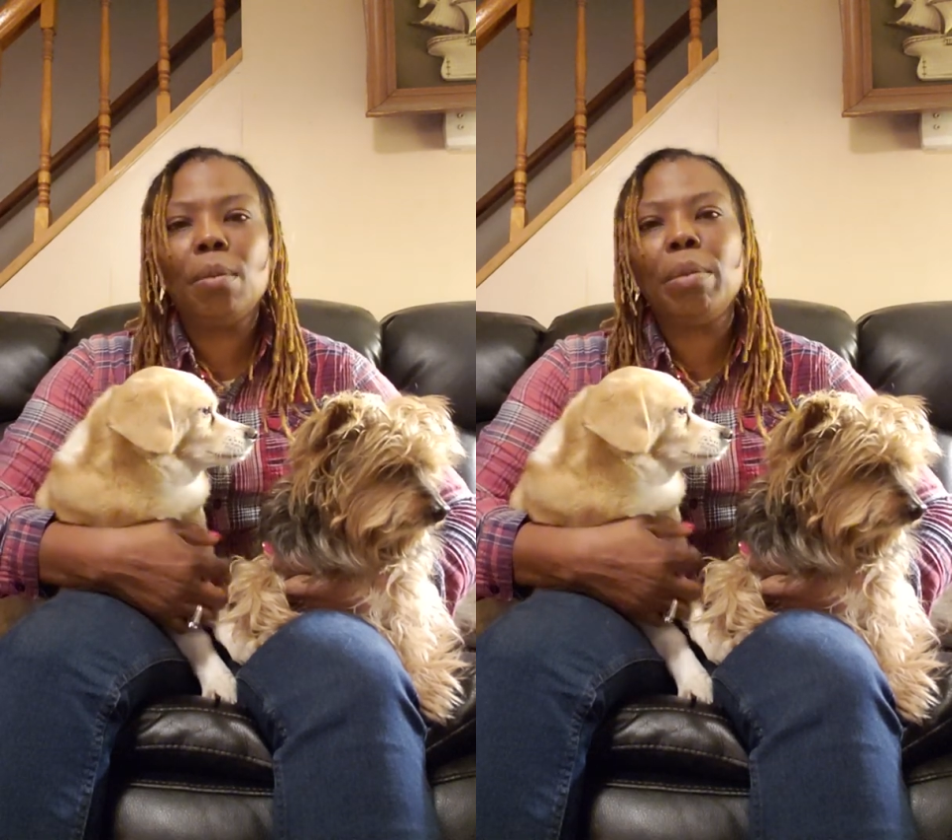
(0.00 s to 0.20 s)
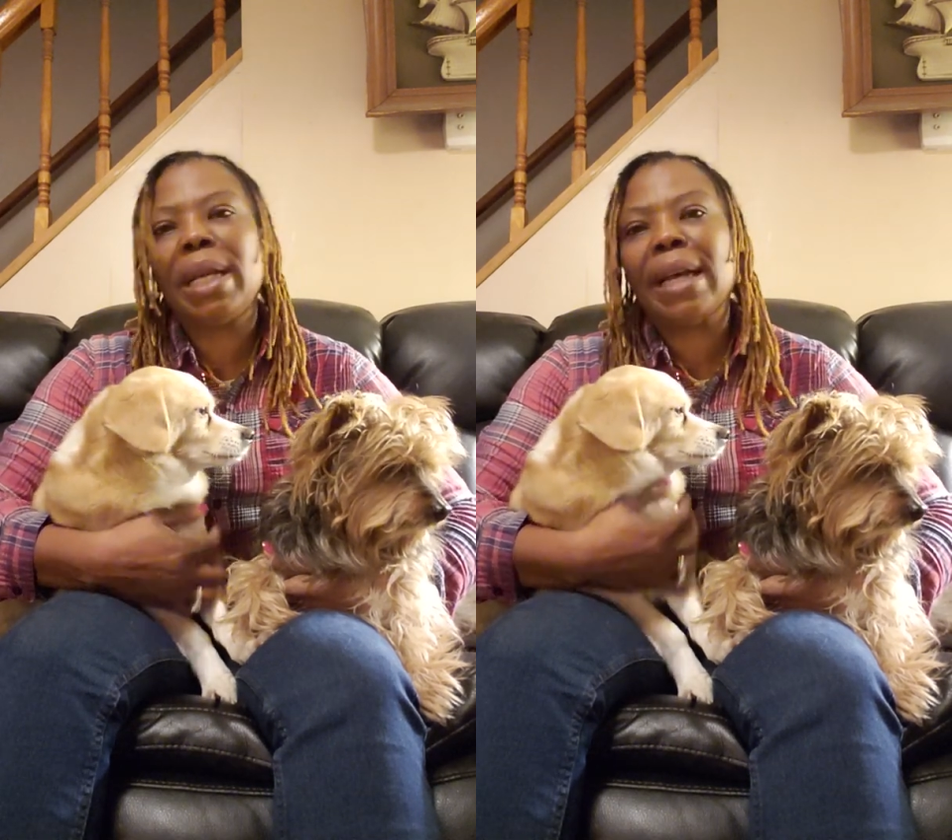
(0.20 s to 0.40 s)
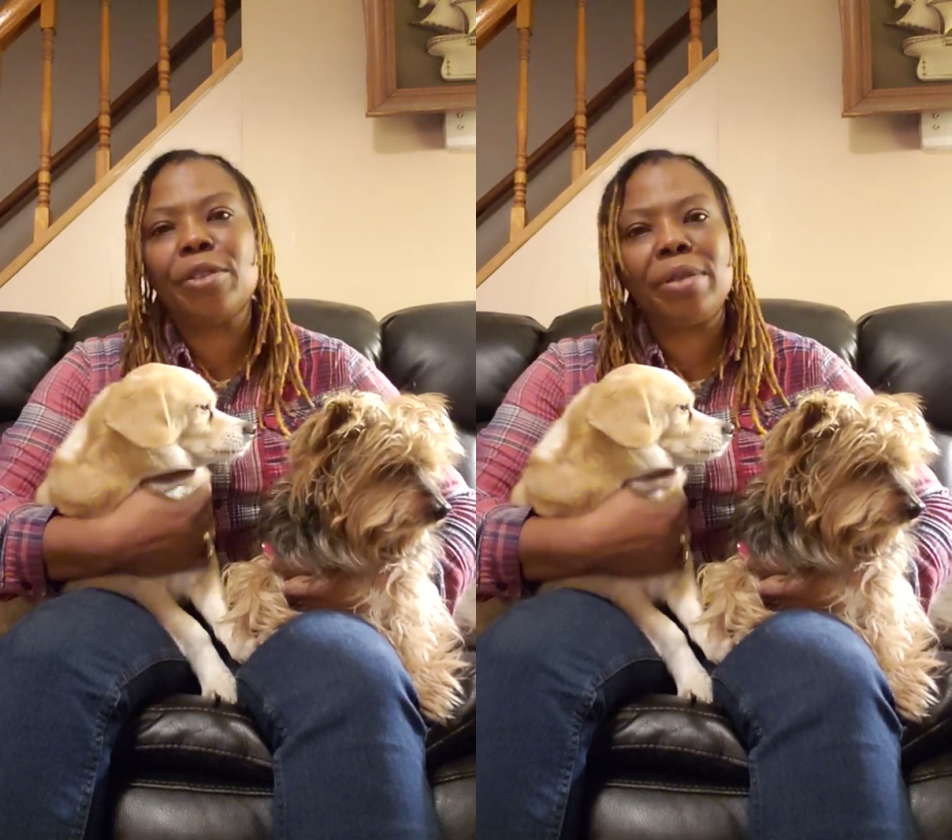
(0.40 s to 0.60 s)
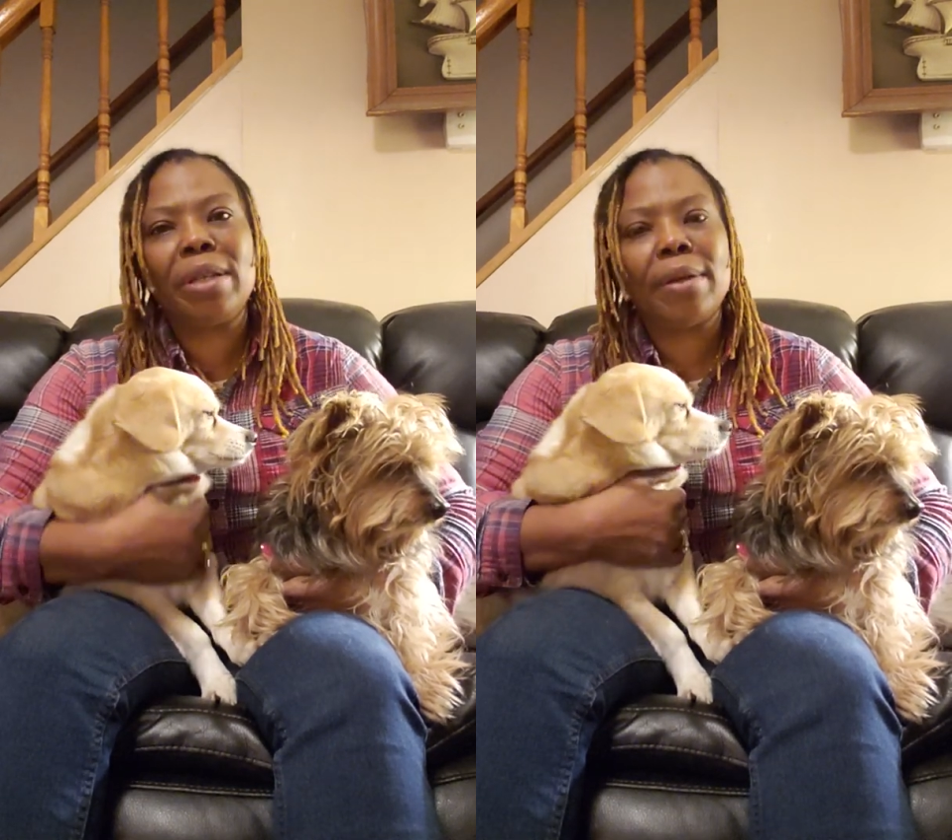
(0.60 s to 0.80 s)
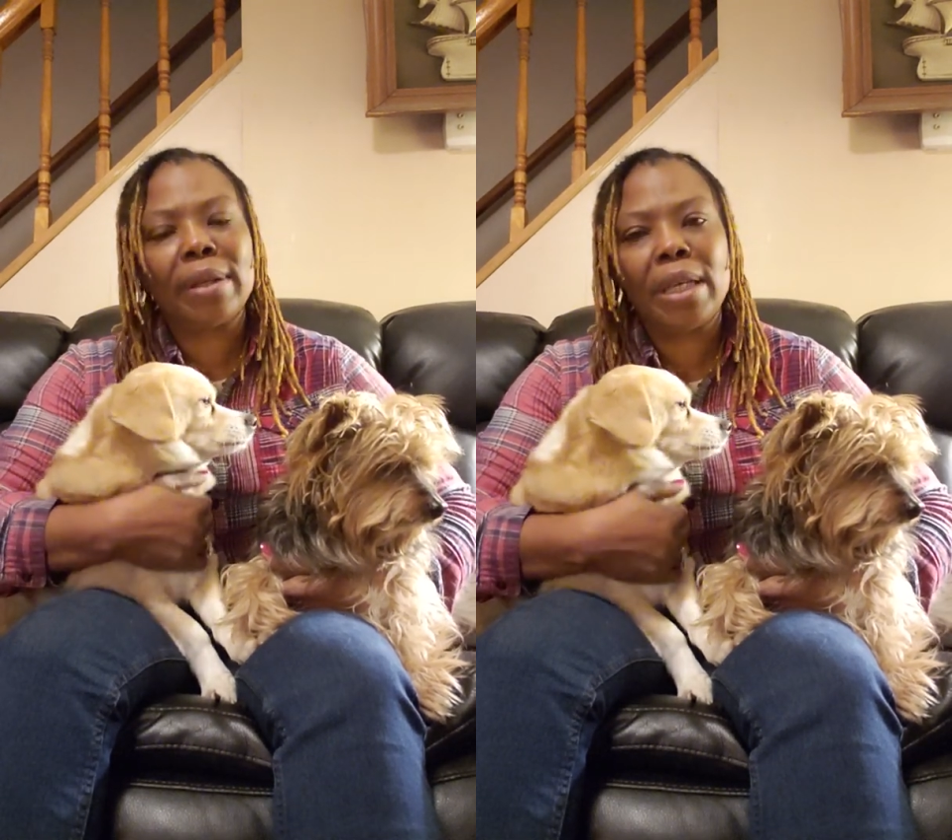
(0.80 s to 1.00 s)
But I just
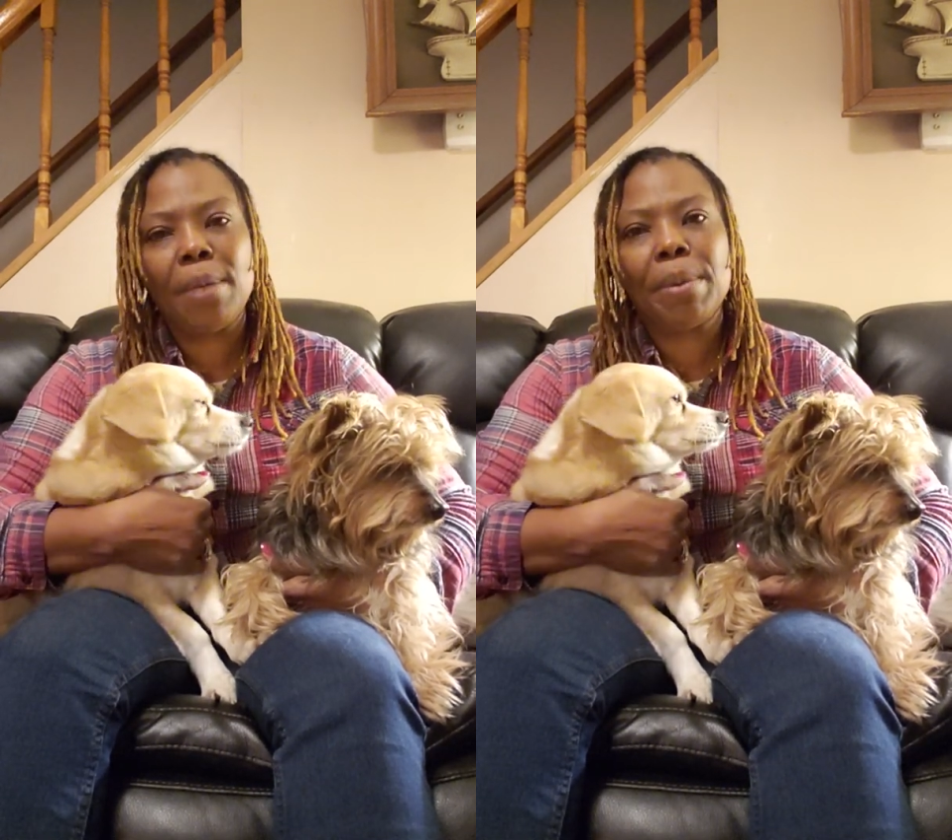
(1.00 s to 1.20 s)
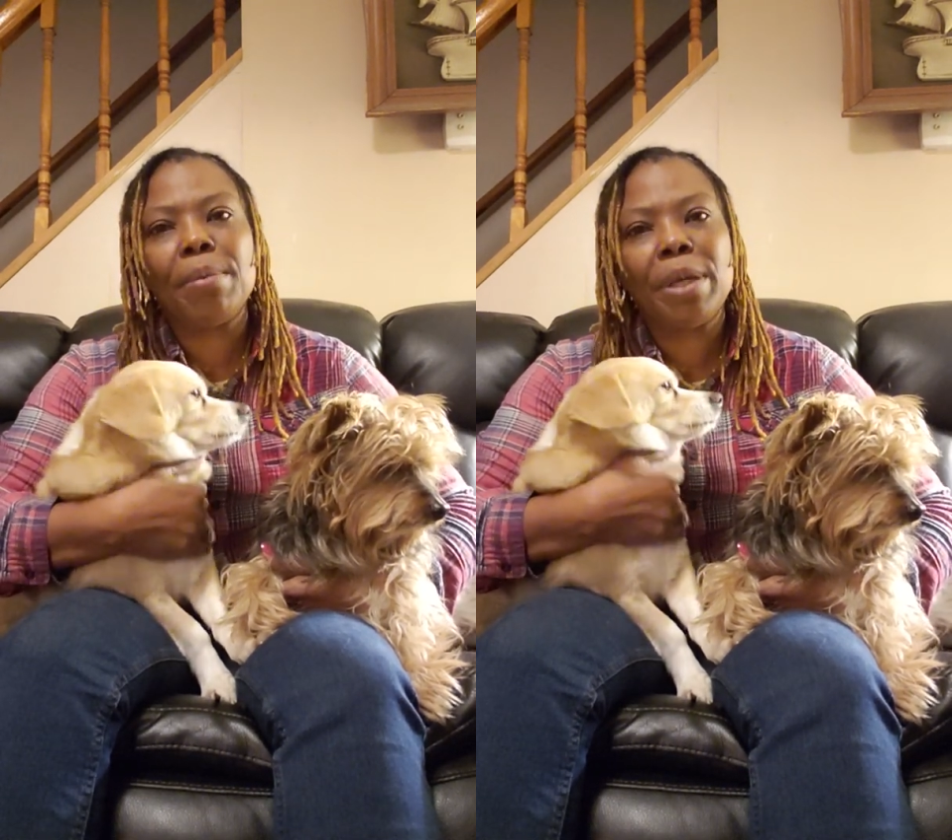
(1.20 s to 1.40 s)
cannot keep him